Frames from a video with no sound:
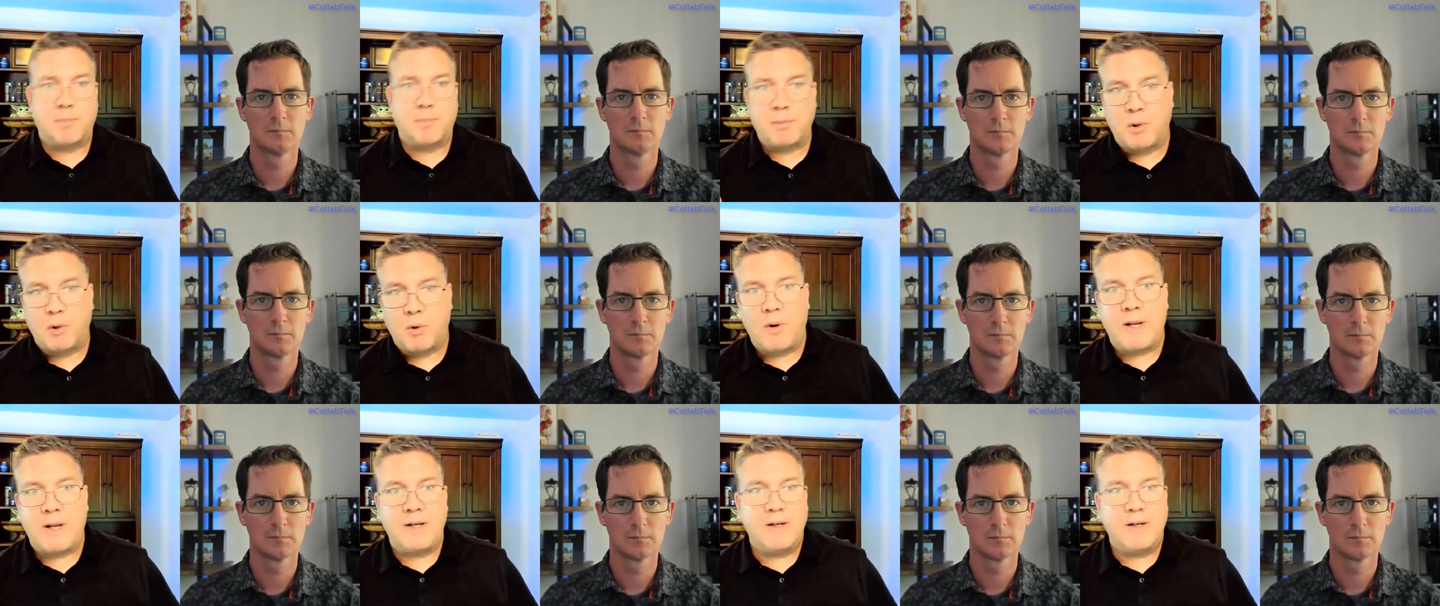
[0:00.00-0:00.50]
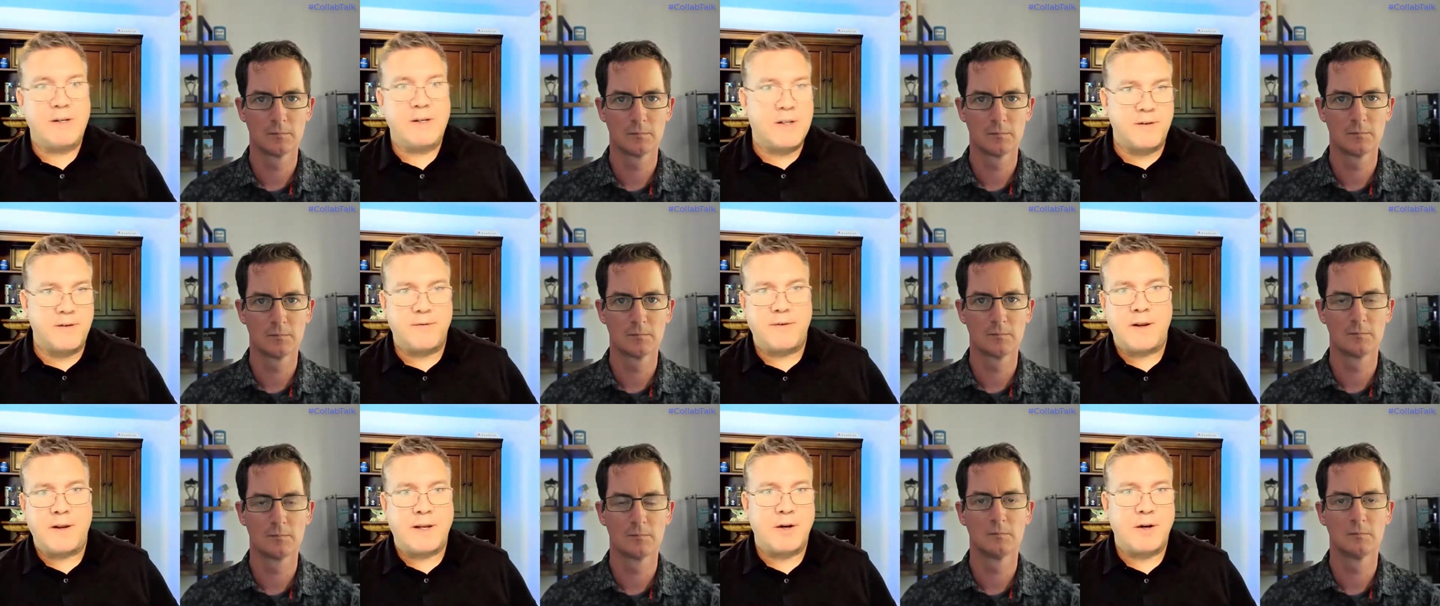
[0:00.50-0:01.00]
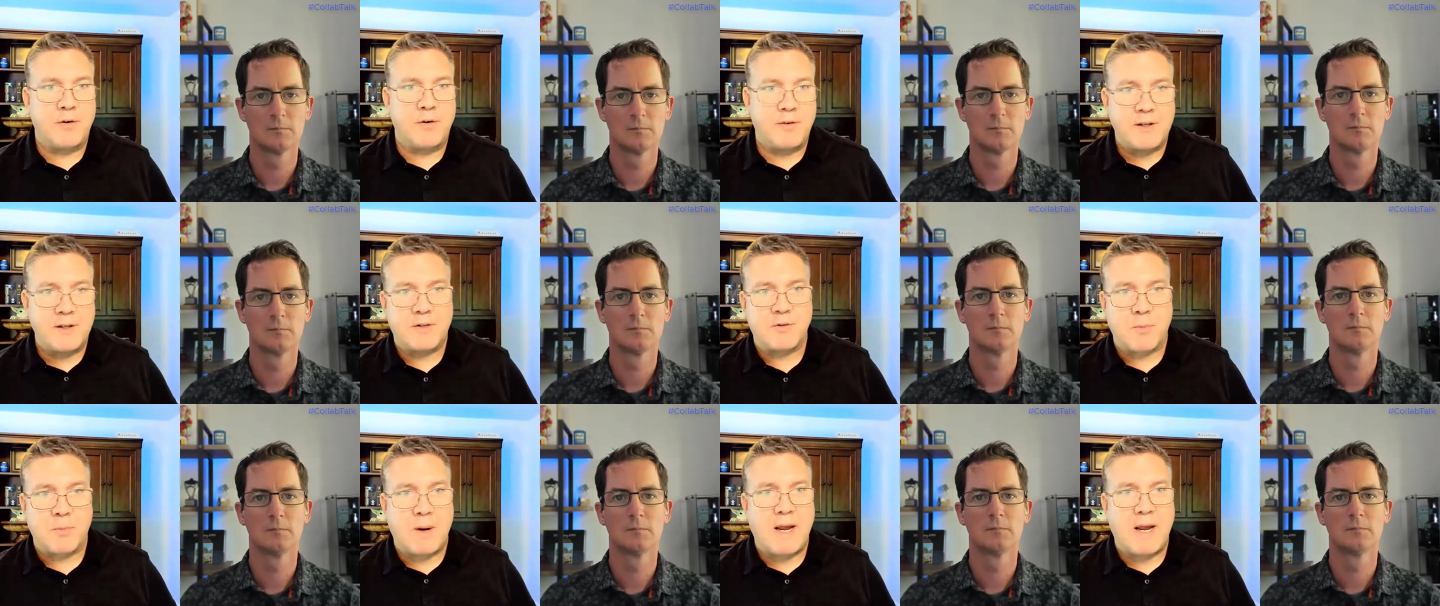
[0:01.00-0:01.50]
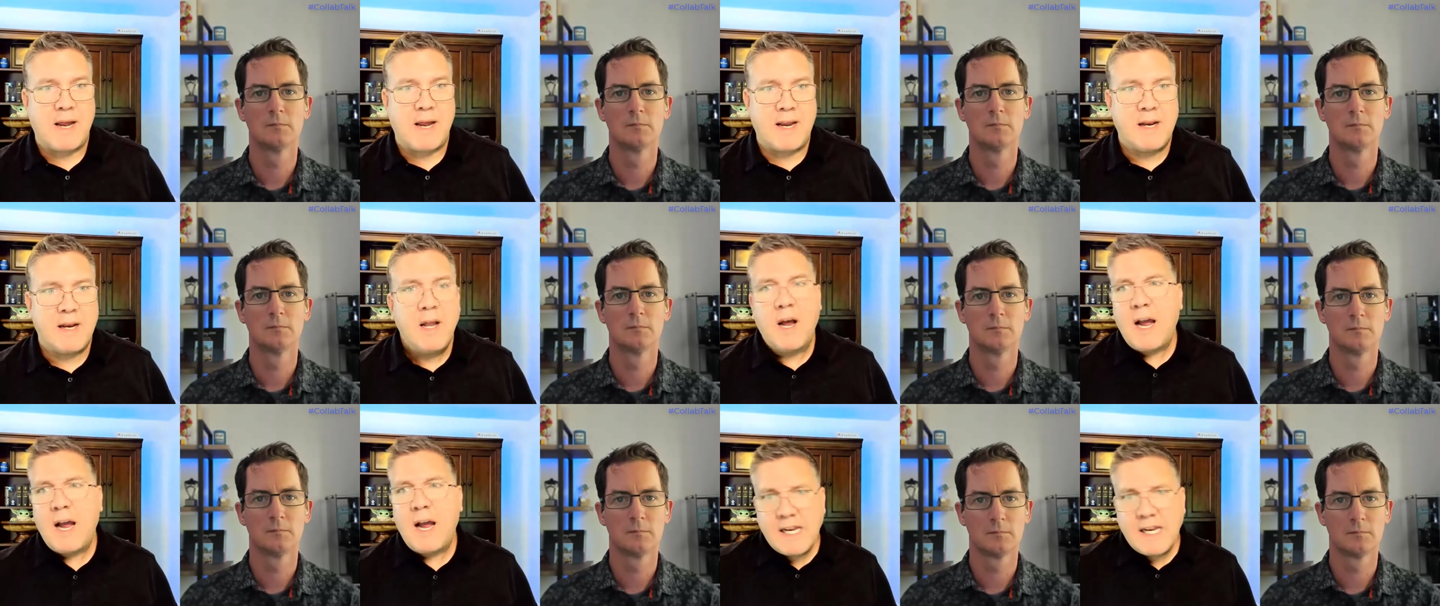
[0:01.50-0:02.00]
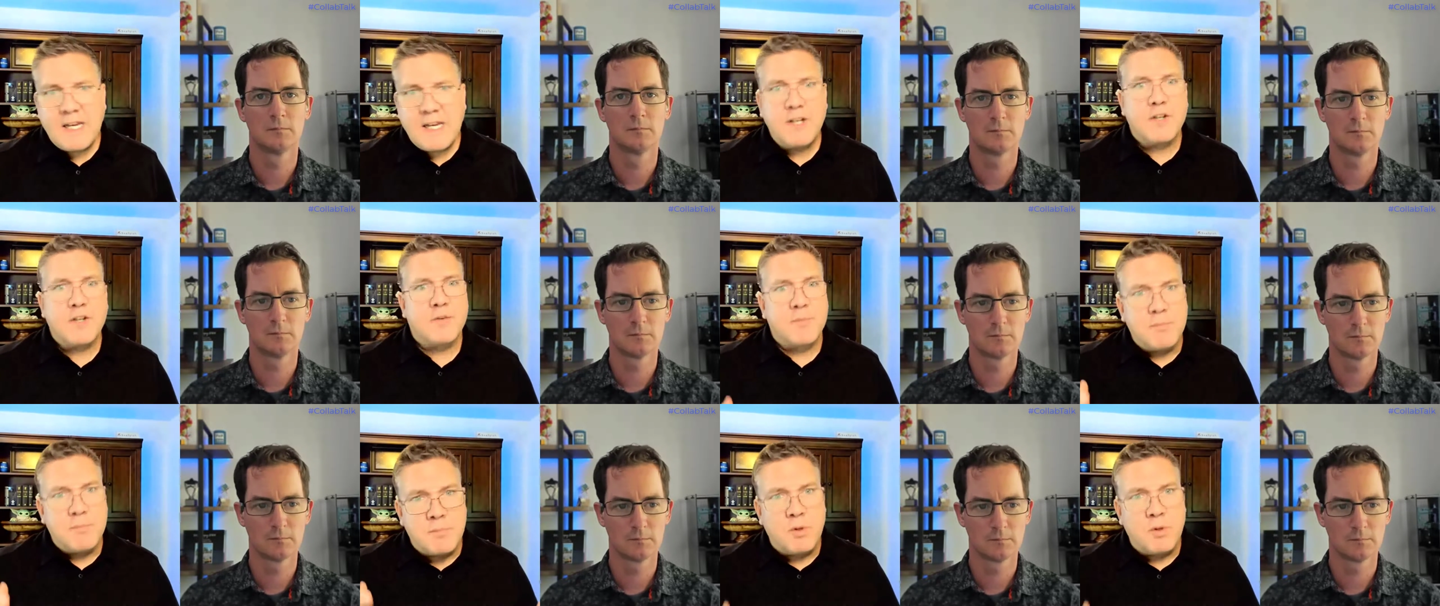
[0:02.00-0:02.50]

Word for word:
Speaker 1: deployed and configured this way. I can mm-hmm.